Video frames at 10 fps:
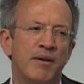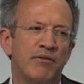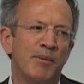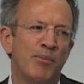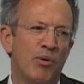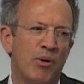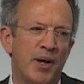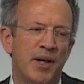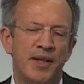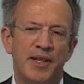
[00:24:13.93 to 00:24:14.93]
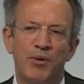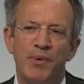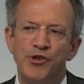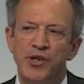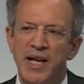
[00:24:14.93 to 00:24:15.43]
from abroad that
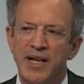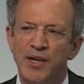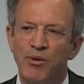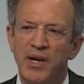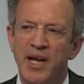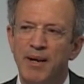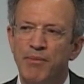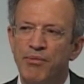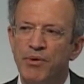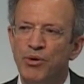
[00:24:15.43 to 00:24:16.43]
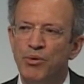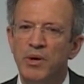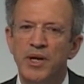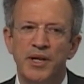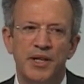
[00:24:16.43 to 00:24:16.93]
originated or came through